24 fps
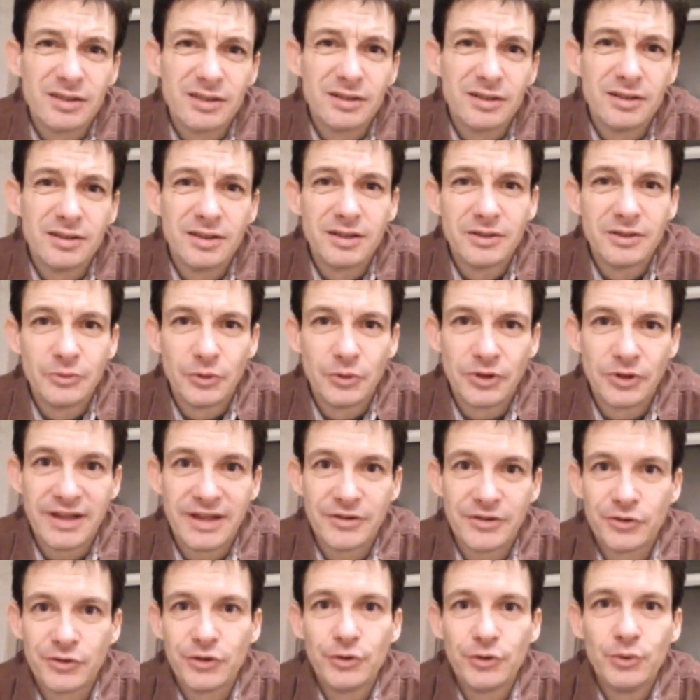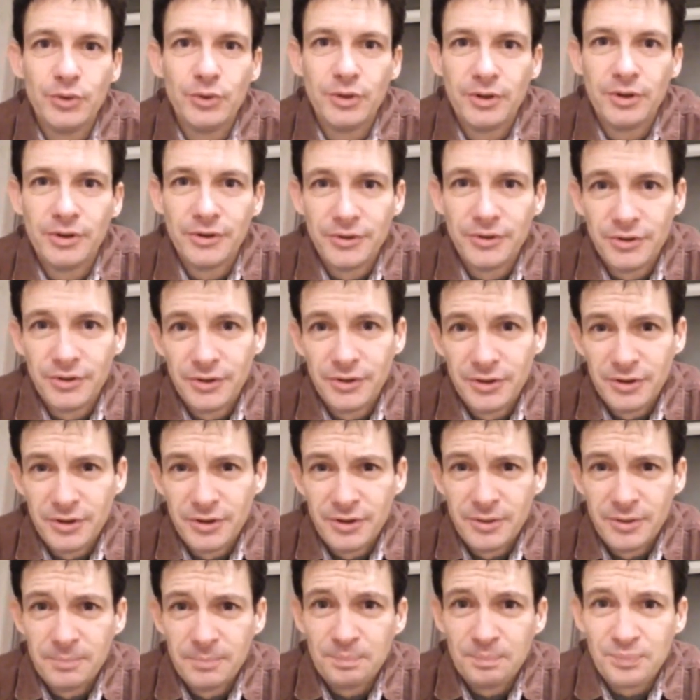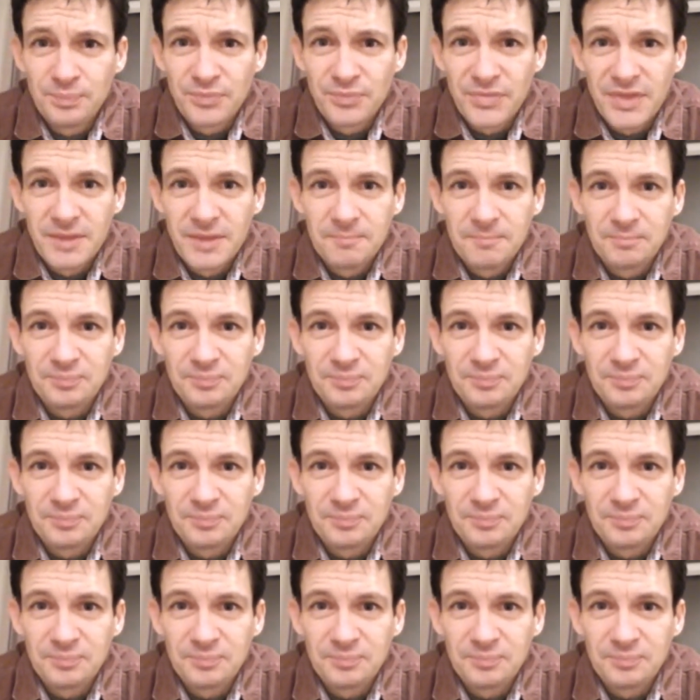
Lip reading: Will that do? Yeah, that's fine. That's fine.